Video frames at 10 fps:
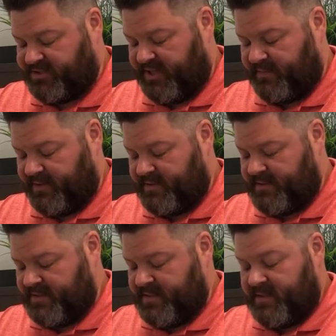chamber.
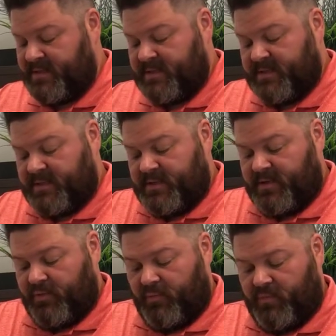
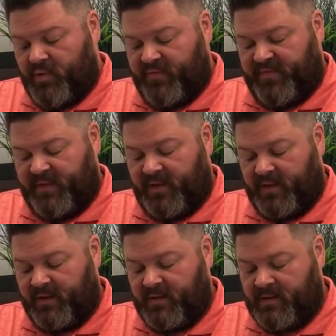You remove
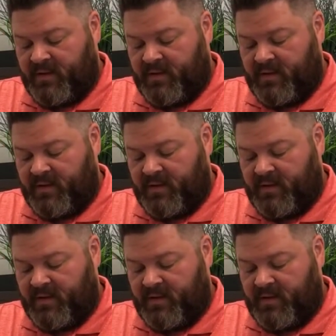the